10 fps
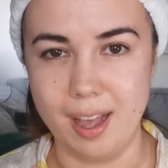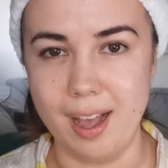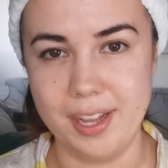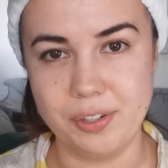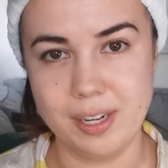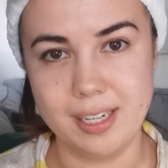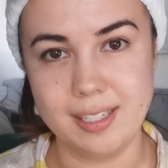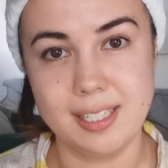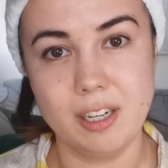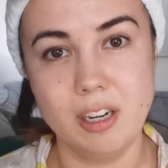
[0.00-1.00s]
The
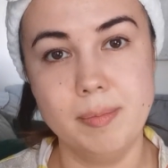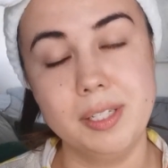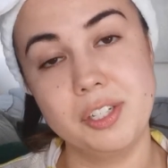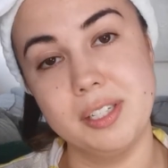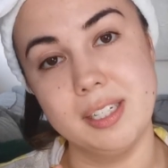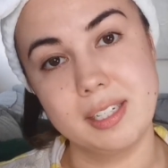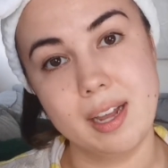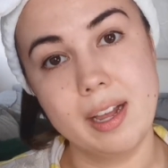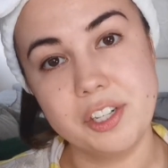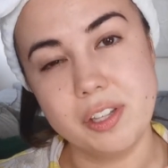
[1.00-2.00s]
Hydrating Serum is just a
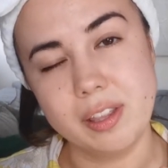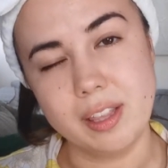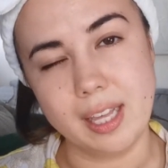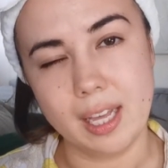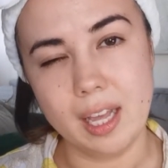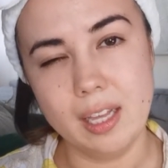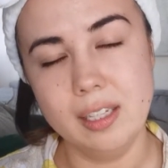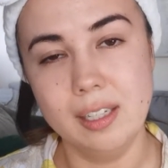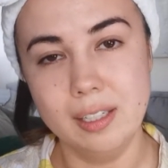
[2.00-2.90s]
touch thicker,